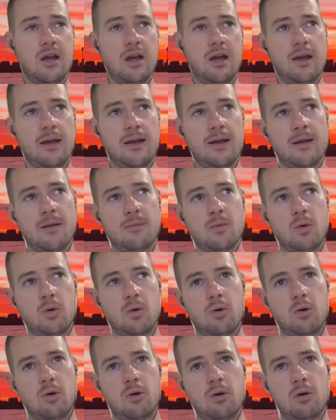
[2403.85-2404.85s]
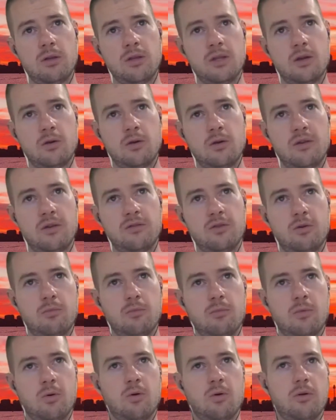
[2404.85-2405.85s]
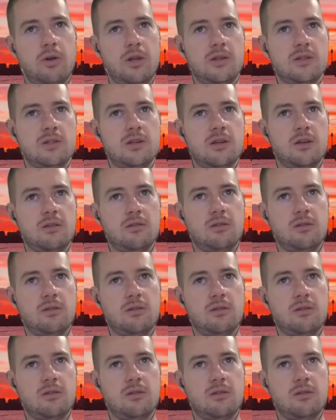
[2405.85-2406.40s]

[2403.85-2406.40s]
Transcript: Mm. Um, or you know, if you're more into,